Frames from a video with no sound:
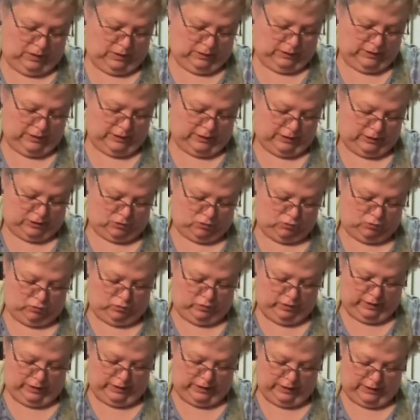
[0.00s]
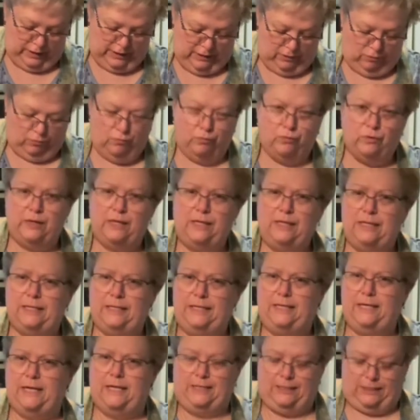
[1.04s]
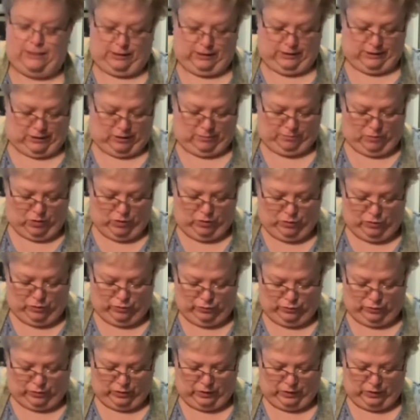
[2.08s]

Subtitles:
Till it's really, really nice and smooth.